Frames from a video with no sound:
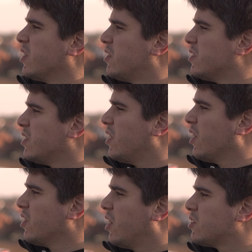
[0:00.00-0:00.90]
it as a
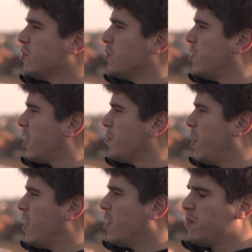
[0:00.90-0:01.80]
daily also to take
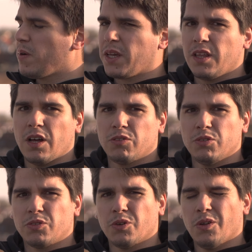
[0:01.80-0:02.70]
my kid out to
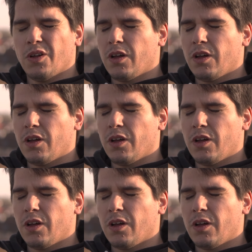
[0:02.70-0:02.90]
school.